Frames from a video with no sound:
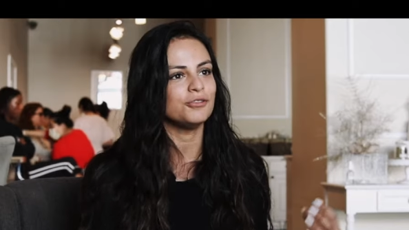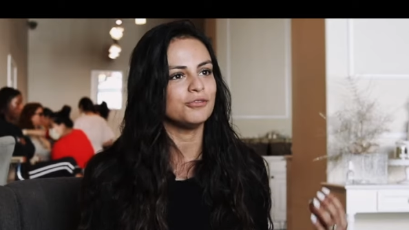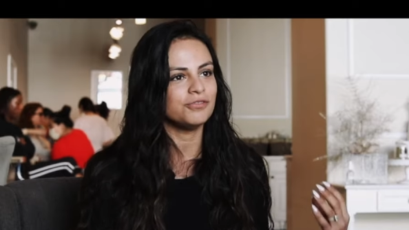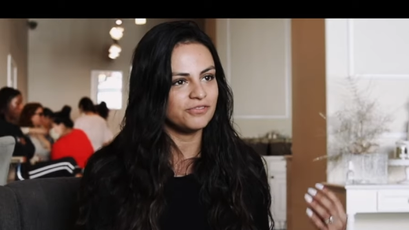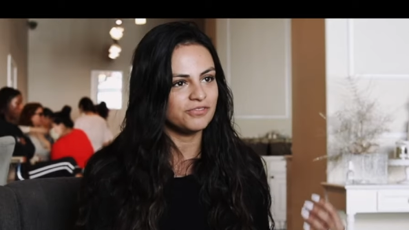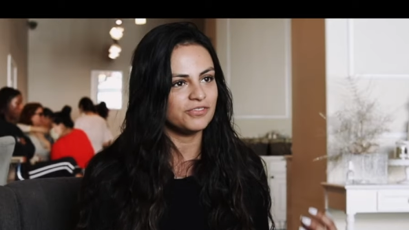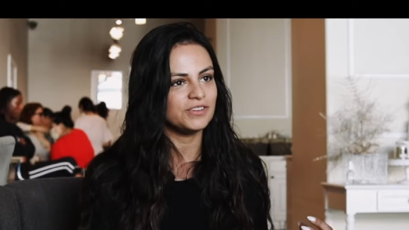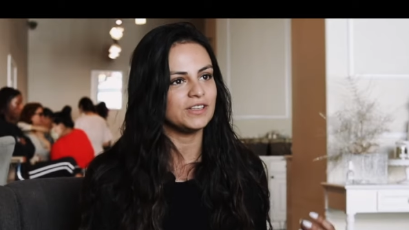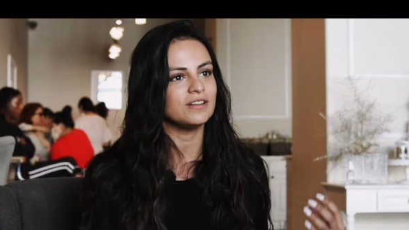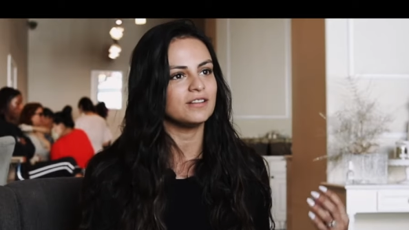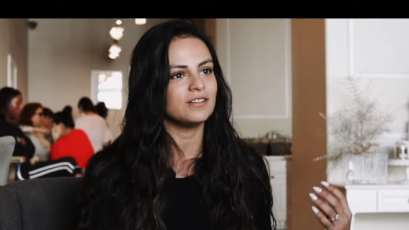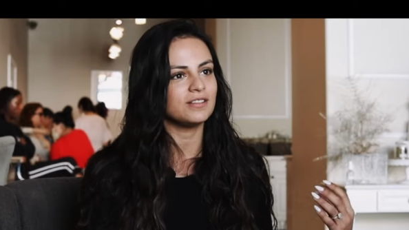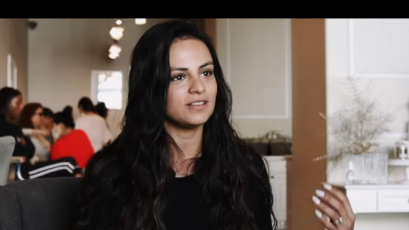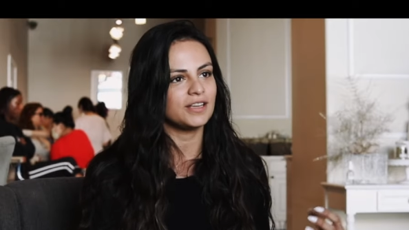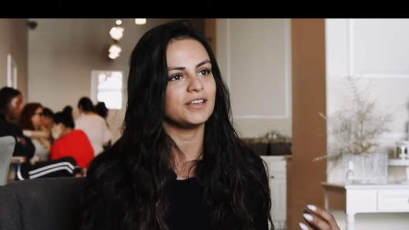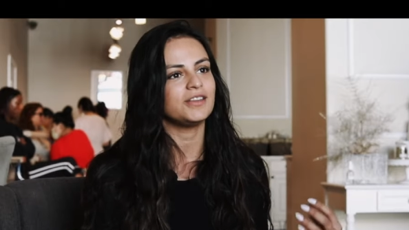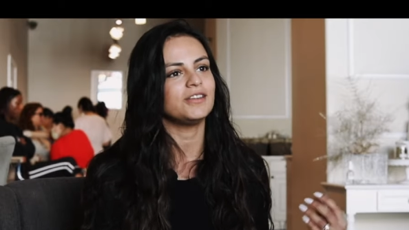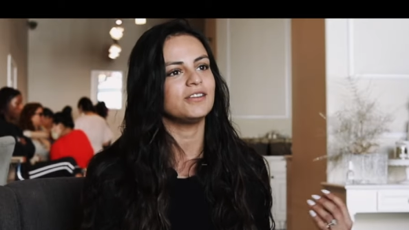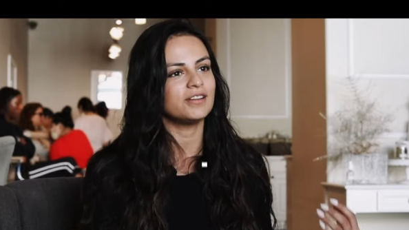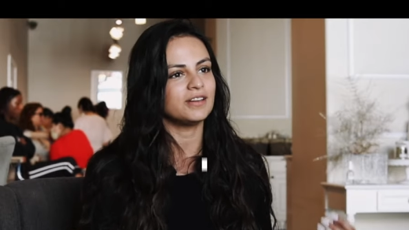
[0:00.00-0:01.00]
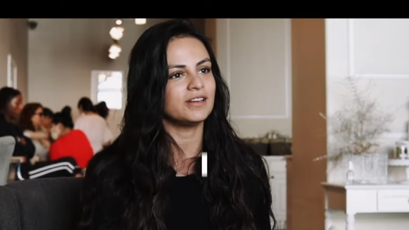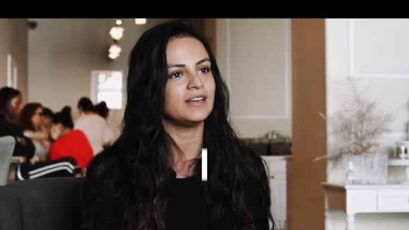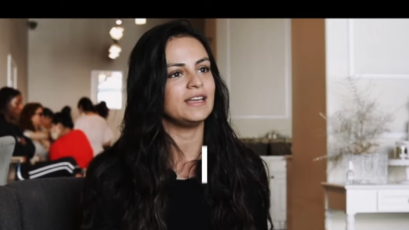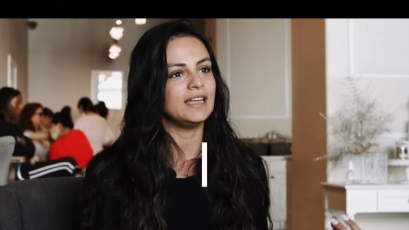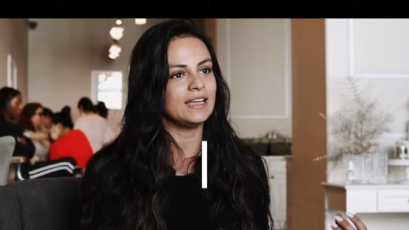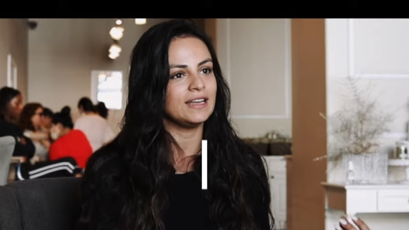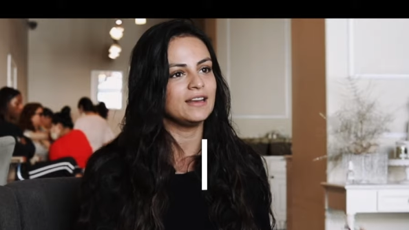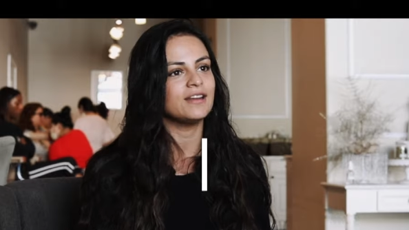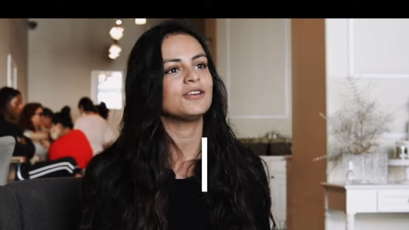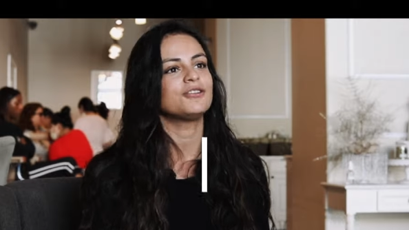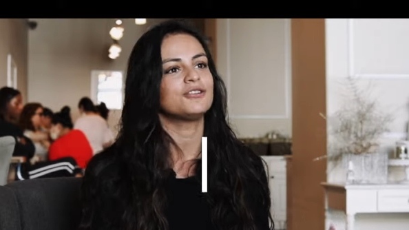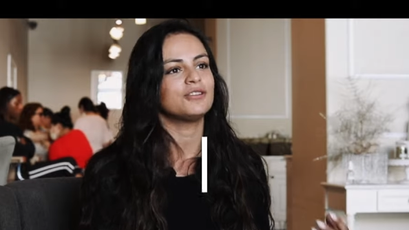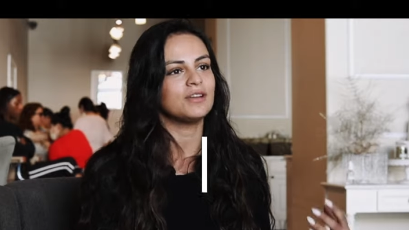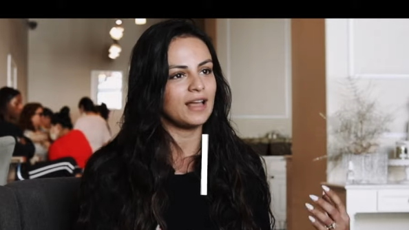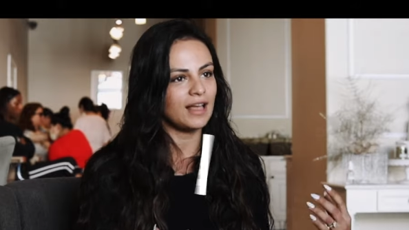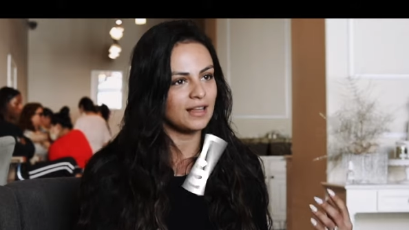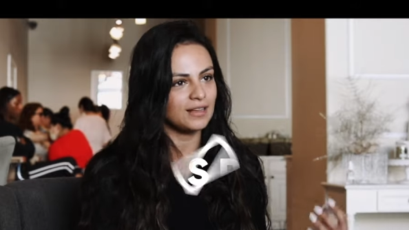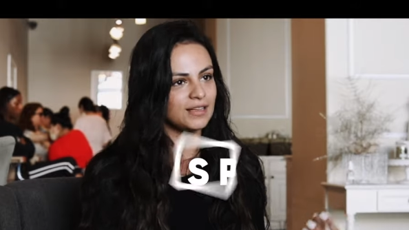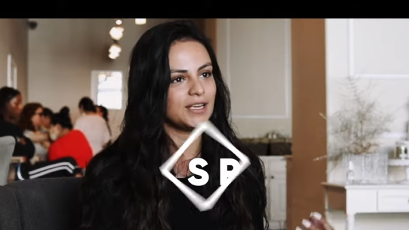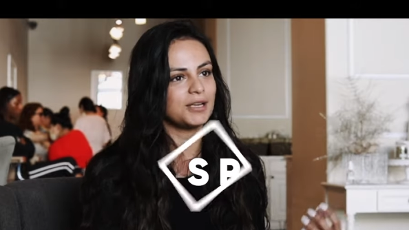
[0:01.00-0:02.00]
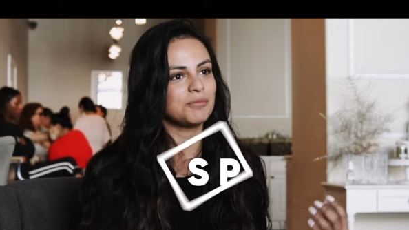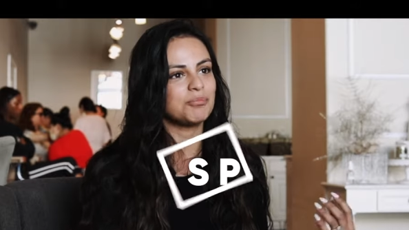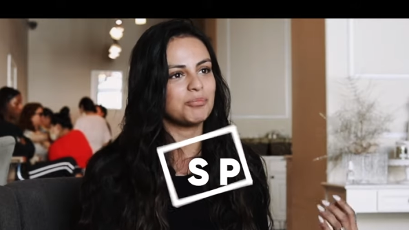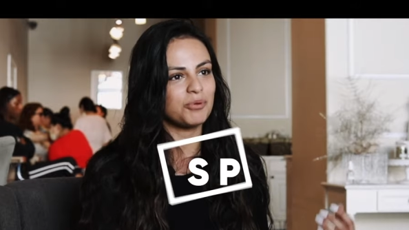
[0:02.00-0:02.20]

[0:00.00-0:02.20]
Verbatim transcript: you feel like you're in LA